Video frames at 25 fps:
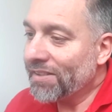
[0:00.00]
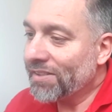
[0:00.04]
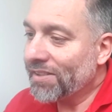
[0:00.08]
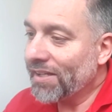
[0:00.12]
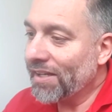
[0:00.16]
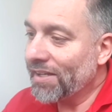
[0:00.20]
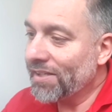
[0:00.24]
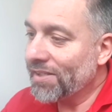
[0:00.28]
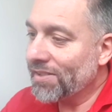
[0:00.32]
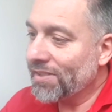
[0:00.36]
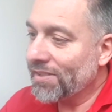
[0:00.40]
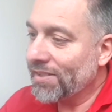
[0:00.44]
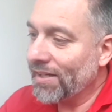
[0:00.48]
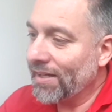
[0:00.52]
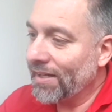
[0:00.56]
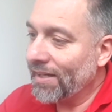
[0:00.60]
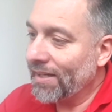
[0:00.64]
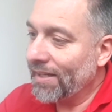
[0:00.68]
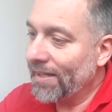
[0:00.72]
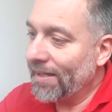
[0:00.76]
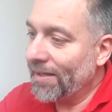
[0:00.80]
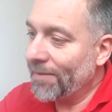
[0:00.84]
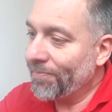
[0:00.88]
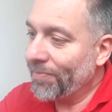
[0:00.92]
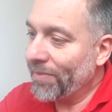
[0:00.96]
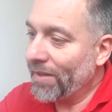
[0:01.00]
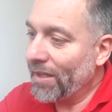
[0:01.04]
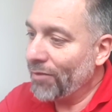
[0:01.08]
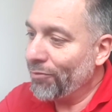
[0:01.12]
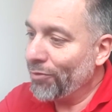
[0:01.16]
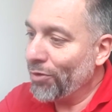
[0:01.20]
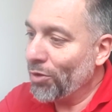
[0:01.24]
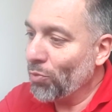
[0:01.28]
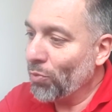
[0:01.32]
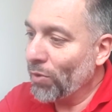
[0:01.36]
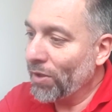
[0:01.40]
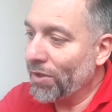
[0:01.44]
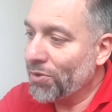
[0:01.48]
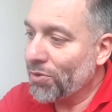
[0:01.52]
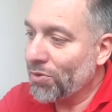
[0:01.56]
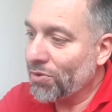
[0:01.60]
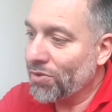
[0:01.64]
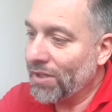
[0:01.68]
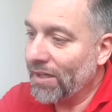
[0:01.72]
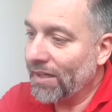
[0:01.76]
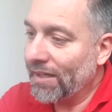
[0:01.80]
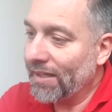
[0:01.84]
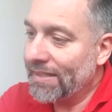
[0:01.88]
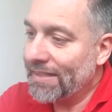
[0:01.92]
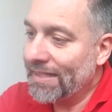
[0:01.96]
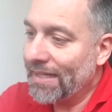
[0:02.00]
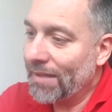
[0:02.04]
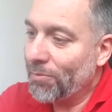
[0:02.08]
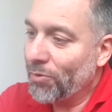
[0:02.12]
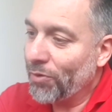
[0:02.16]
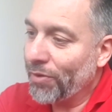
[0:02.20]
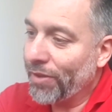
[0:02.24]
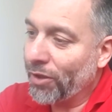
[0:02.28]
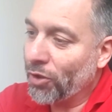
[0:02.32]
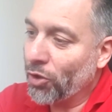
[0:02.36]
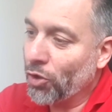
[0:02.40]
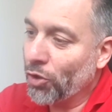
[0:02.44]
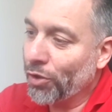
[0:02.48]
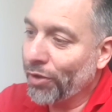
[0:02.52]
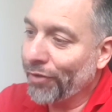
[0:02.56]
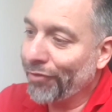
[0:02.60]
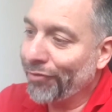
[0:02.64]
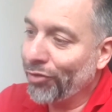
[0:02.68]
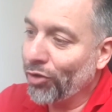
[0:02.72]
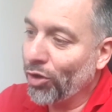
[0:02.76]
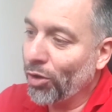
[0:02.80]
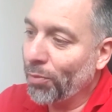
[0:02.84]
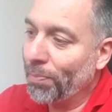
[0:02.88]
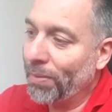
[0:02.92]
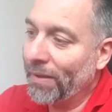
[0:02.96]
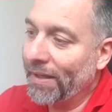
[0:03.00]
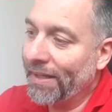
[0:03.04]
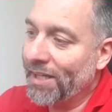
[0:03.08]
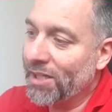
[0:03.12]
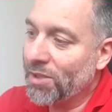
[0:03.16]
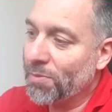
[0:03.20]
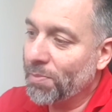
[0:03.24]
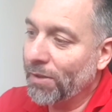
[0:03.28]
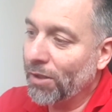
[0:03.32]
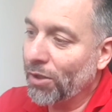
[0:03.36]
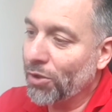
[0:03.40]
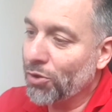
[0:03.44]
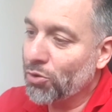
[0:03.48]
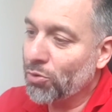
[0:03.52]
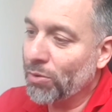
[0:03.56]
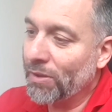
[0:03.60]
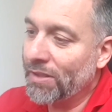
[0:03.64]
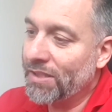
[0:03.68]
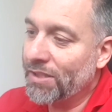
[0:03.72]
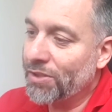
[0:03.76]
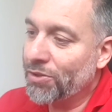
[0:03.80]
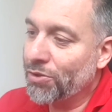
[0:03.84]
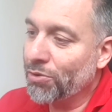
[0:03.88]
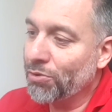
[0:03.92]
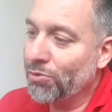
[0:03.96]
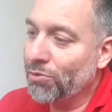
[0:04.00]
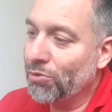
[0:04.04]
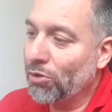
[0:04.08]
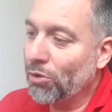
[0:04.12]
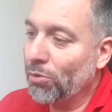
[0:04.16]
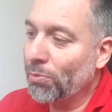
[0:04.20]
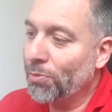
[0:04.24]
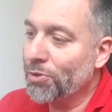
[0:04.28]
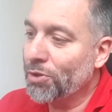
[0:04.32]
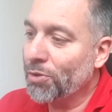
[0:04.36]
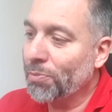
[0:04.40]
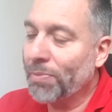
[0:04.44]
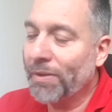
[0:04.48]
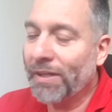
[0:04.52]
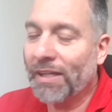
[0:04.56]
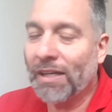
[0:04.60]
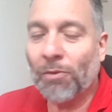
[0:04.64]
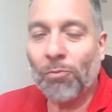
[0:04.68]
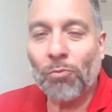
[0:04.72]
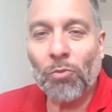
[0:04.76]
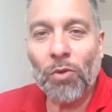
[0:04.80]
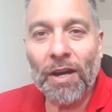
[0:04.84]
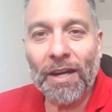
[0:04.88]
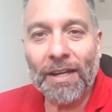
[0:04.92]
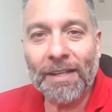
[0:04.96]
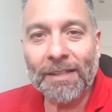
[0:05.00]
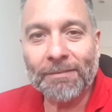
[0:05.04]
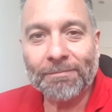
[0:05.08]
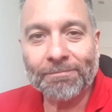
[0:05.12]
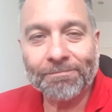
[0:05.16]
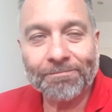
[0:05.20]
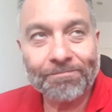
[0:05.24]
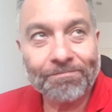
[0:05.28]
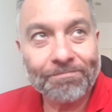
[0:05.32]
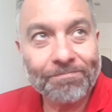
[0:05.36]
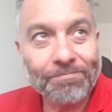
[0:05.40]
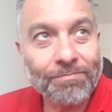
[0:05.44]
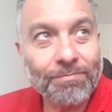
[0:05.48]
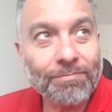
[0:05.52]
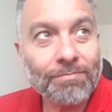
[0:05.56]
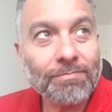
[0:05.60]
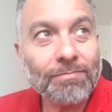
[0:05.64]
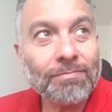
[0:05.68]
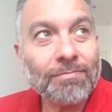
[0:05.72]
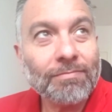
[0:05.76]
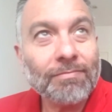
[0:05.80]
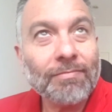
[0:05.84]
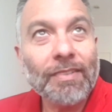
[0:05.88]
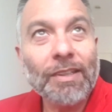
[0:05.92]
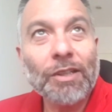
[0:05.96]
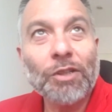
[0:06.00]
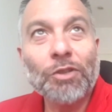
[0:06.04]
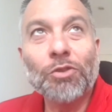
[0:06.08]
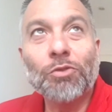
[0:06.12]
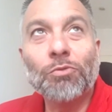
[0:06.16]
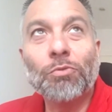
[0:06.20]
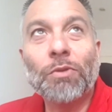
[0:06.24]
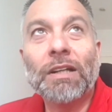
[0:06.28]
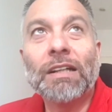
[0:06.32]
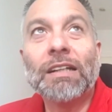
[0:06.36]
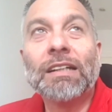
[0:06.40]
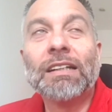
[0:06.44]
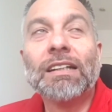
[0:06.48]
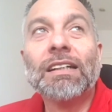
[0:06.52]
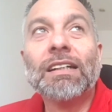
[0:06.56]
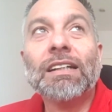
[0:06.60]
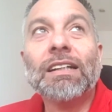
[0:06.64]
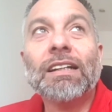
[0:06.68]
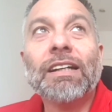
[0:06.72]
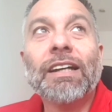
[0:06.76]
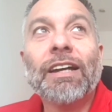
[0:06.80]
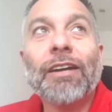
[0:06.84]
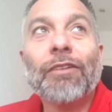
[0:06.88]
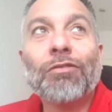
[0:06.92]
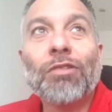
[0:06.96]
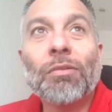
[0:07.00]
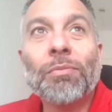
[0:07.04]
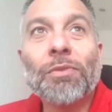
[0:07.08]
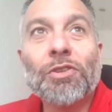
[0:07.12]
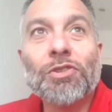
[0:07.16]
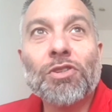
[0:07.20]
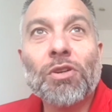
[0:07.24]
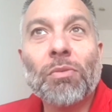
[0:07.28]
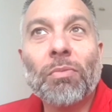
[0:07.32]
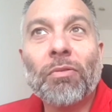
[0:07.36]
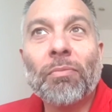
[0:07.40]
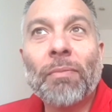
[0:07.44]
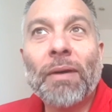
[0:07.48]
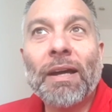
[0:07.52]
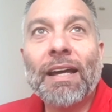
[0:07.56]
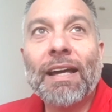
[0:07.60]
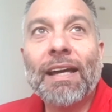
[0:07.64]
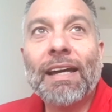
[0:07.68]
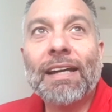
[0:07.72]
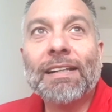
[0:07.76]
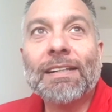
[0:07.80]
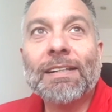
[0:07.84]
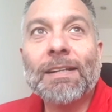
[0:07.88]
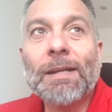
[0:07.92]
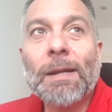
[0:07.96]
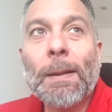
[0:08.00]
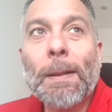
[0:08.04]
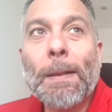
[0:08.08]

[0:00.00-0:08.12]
says, if you were to start a team with a core of four players below 22, who would you pick and why? Good one. From the top of my head,